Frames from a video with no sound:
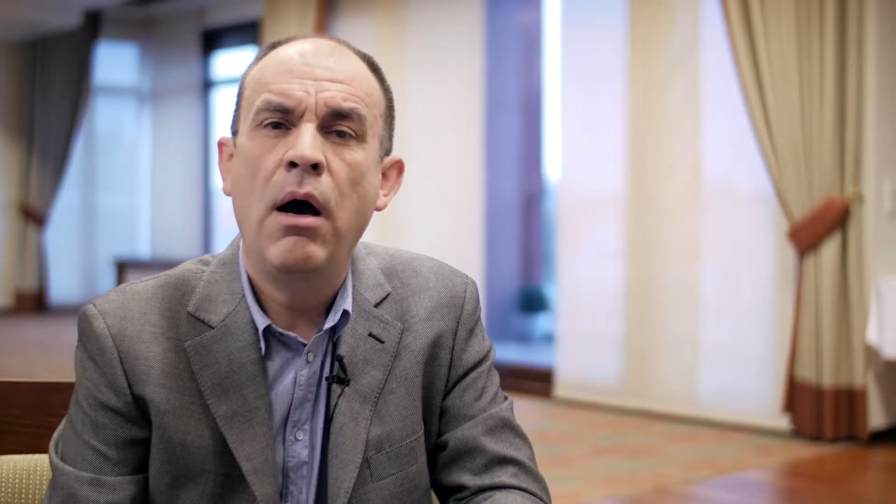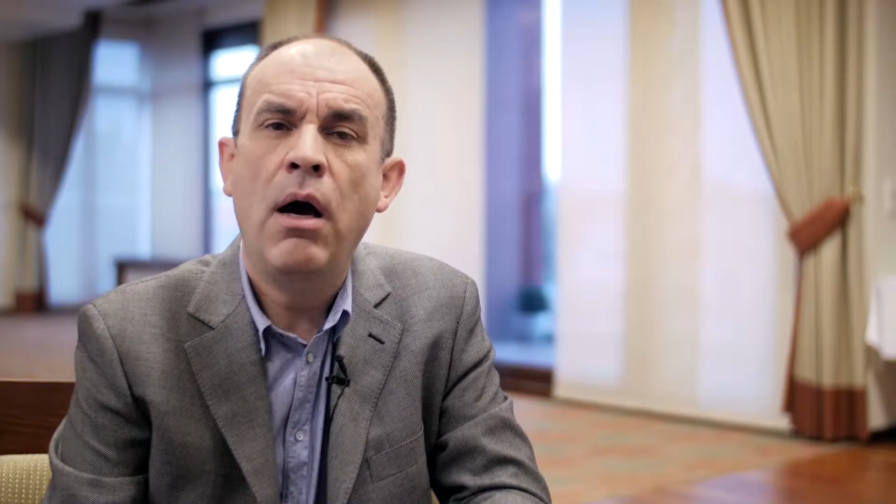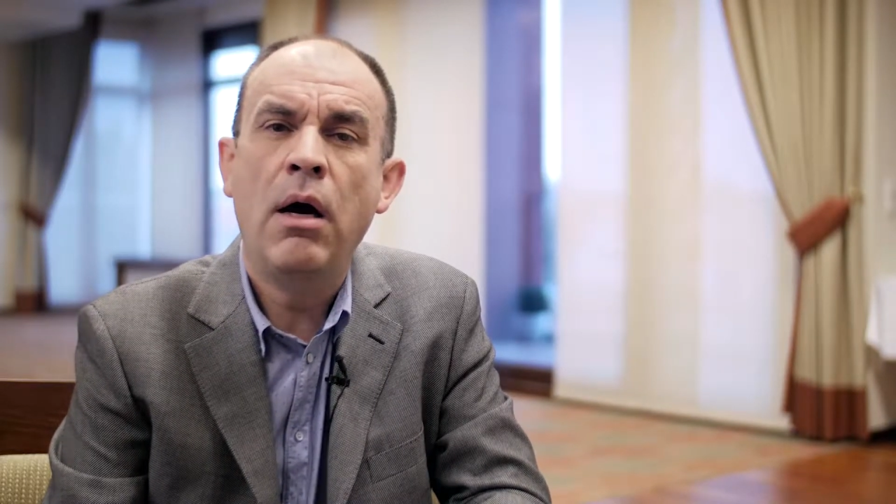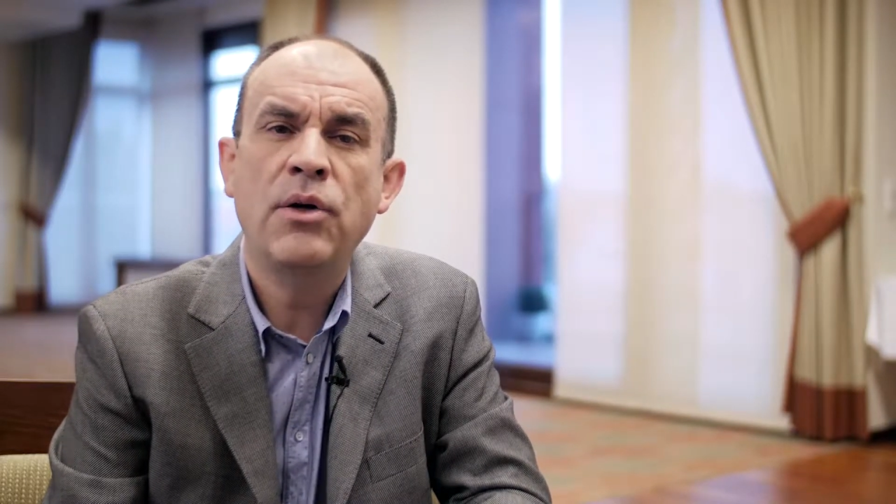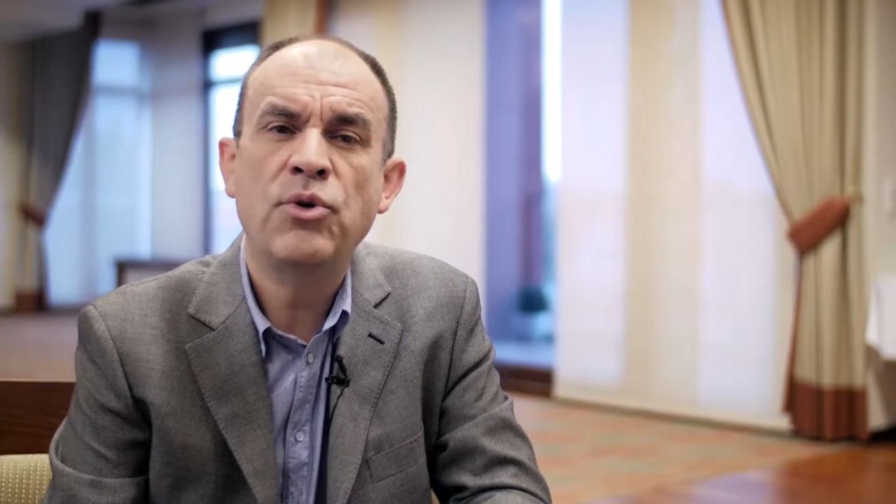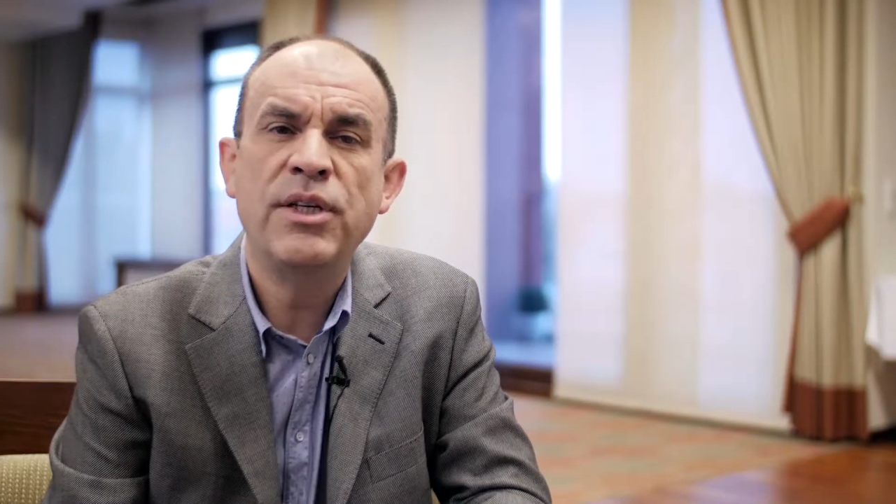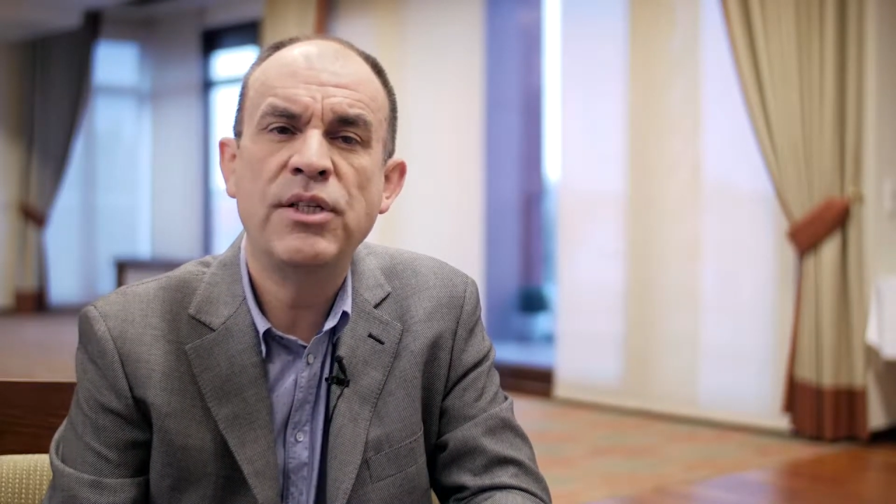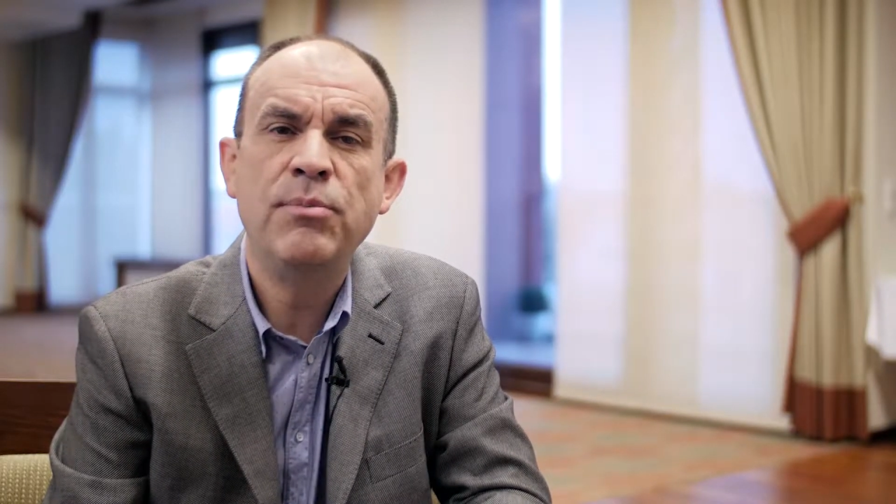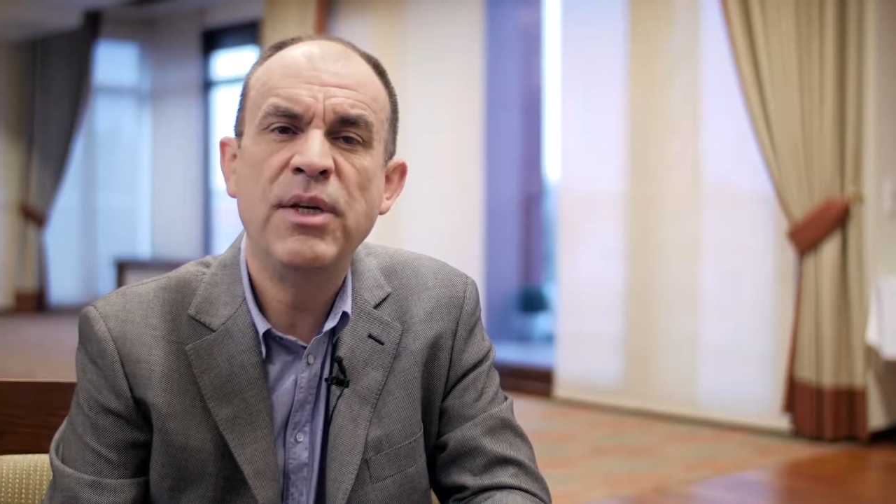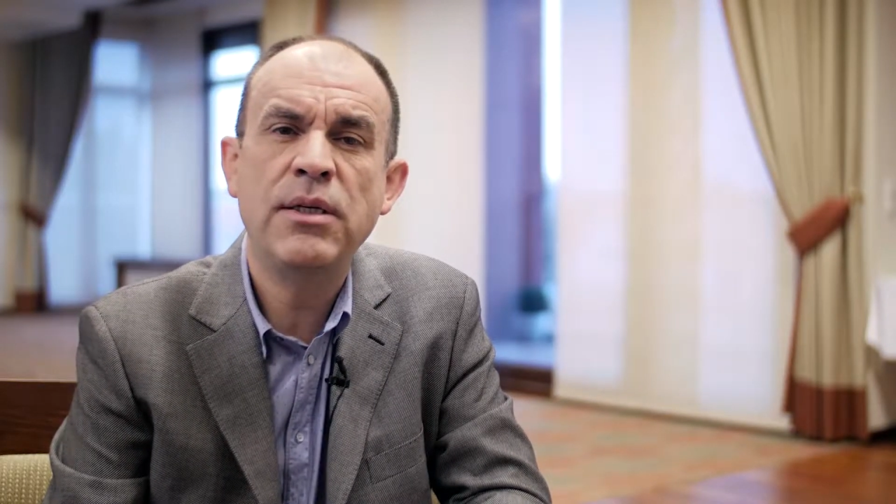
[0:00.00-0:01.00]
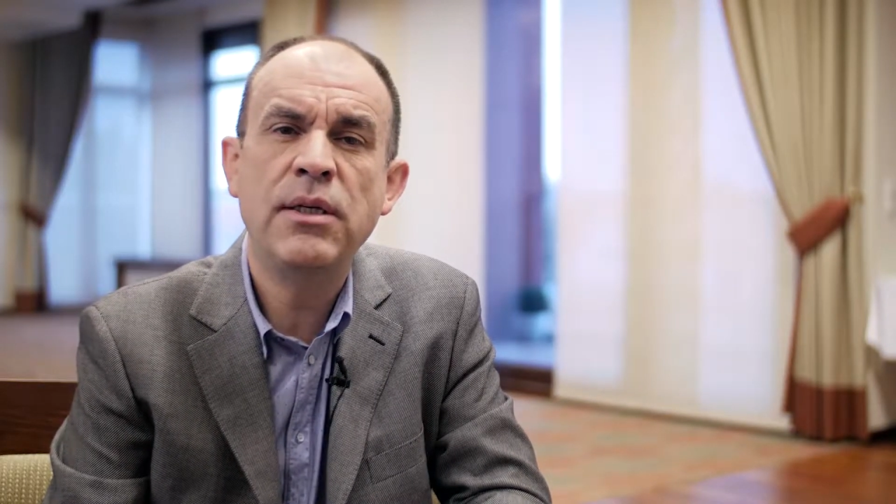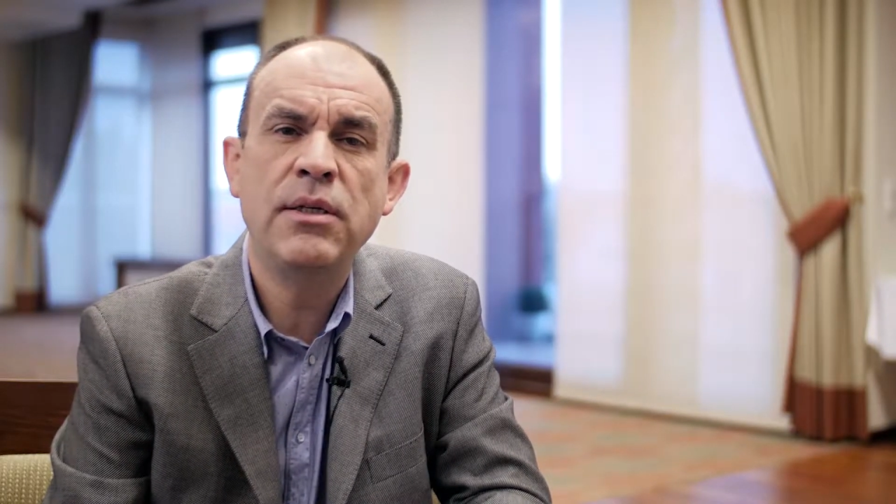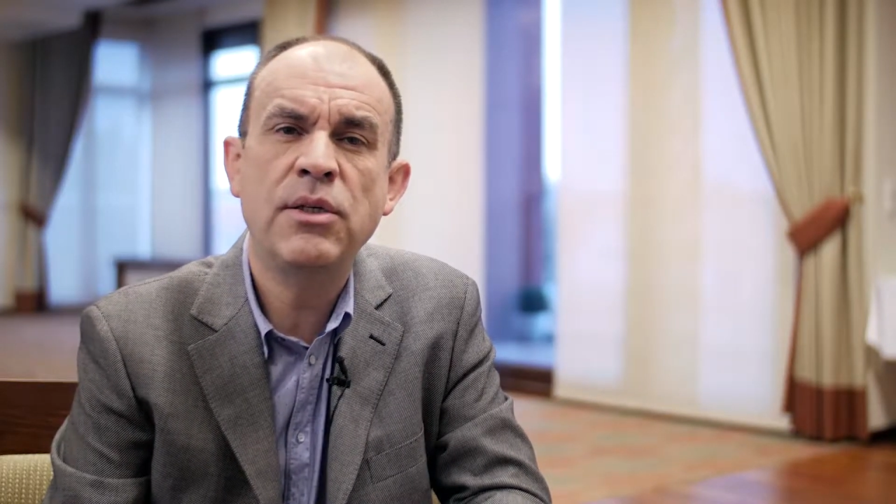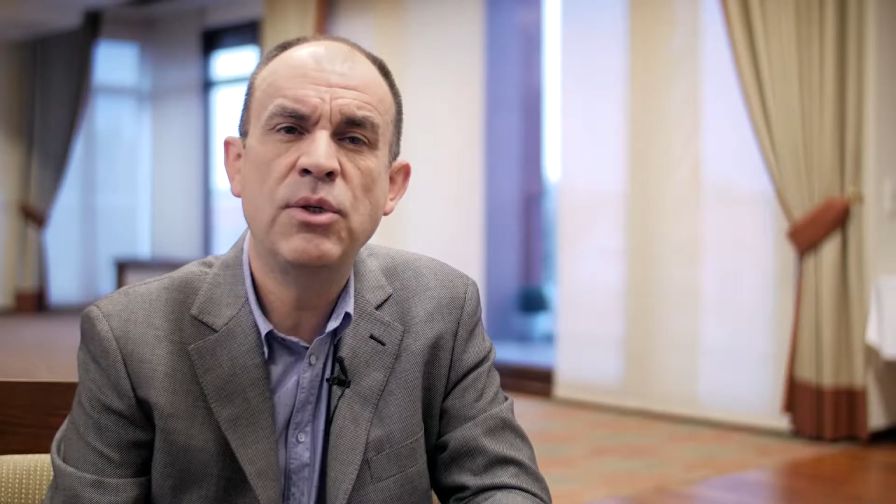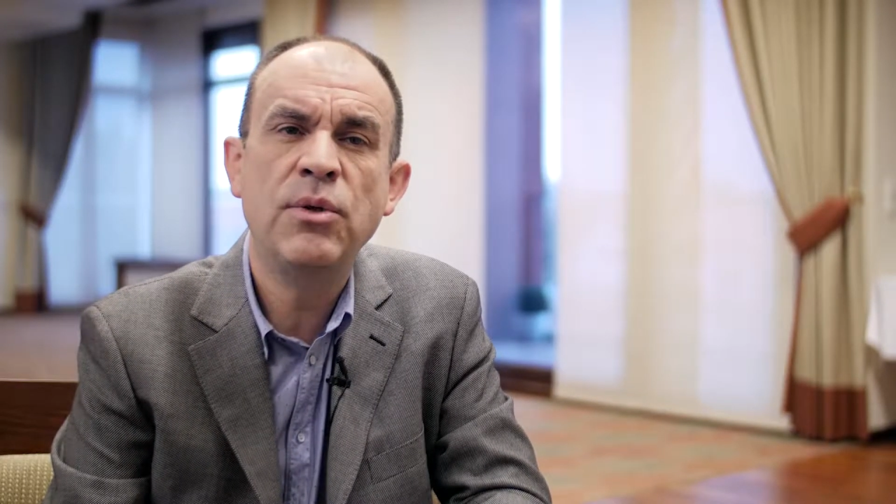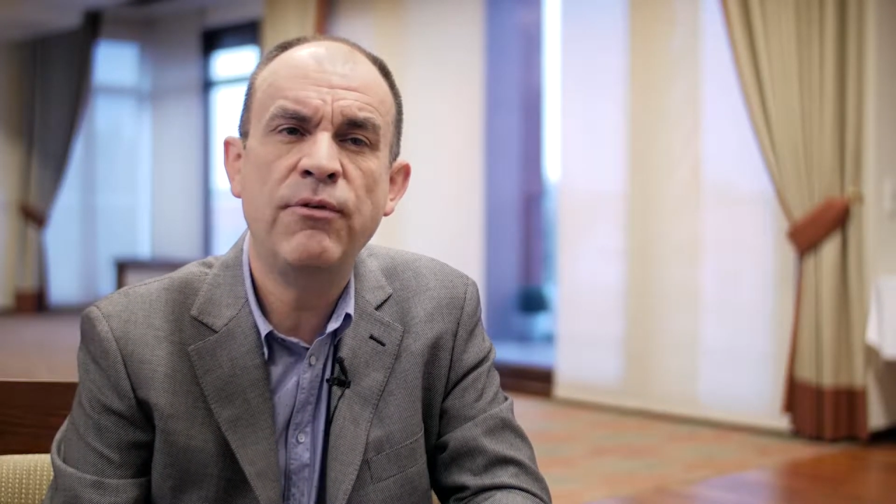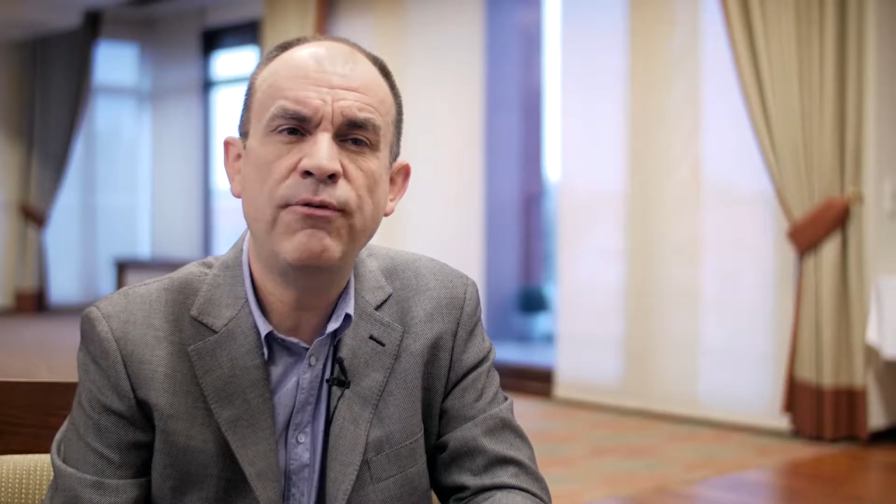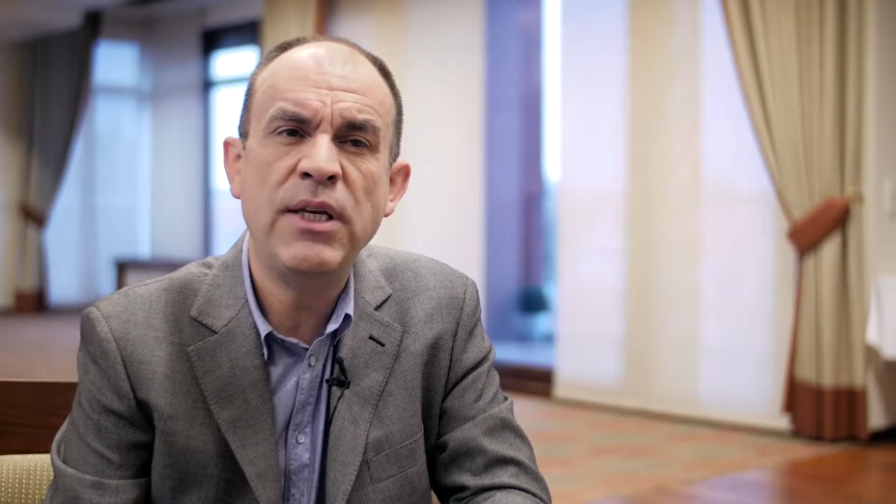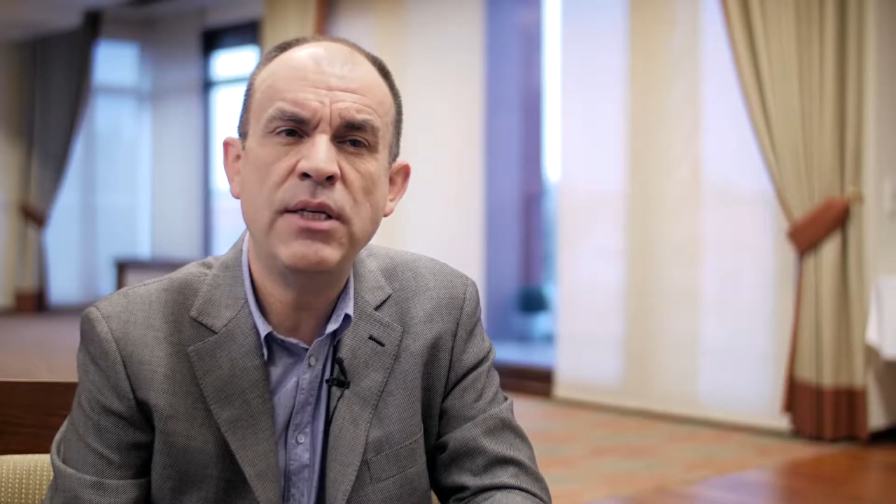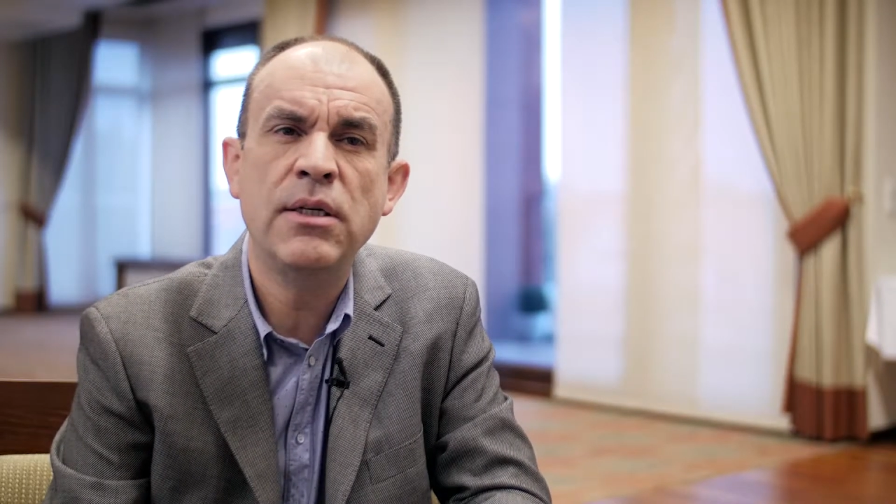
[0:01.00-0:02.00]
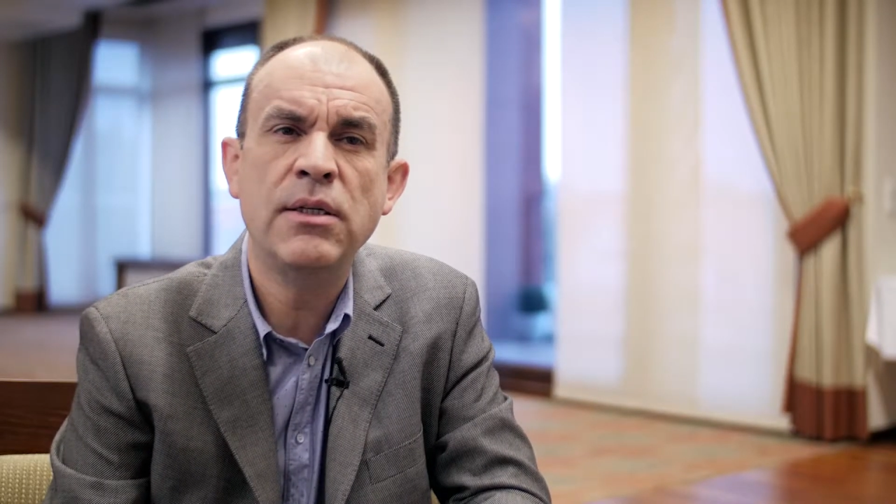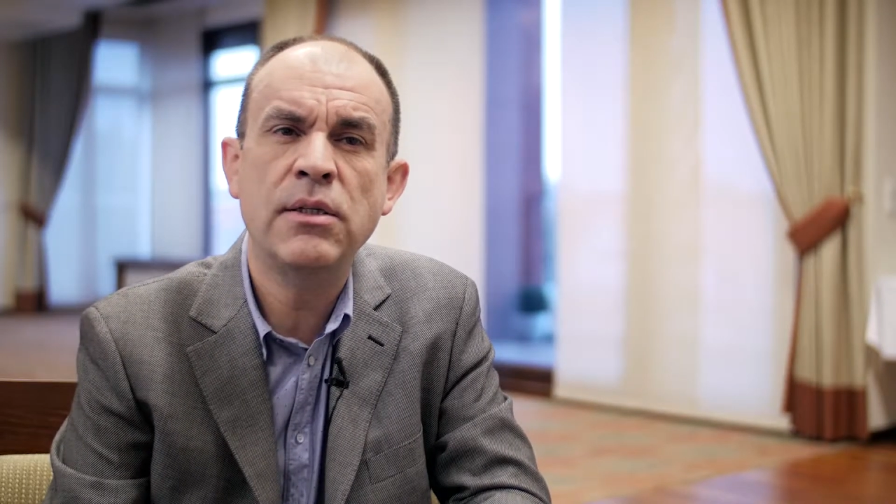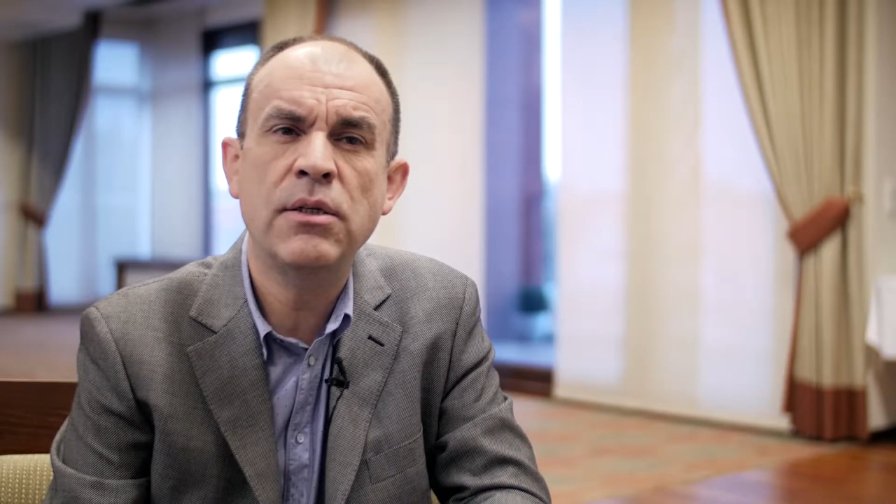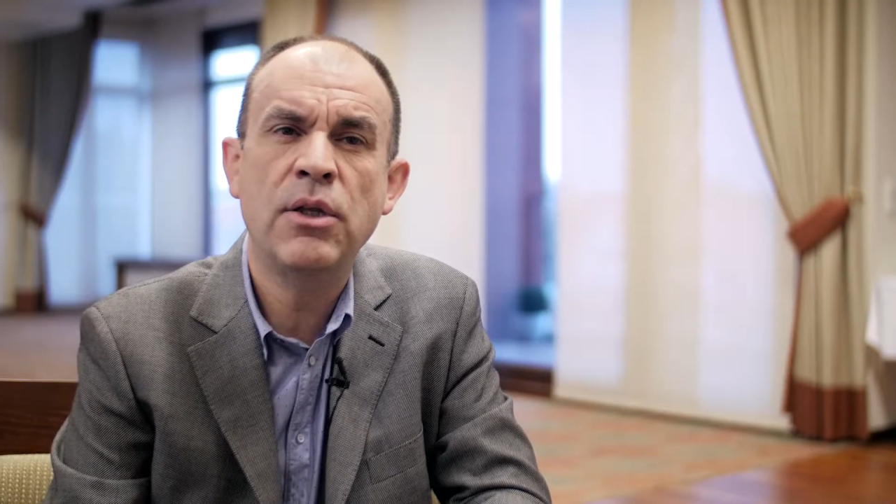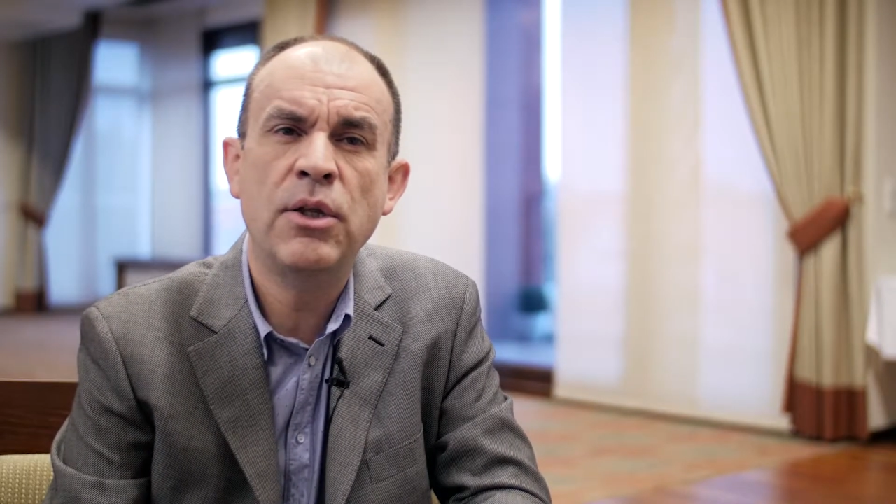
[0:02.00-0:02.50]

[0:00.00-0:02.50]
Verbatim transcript: are transmitted to the fetus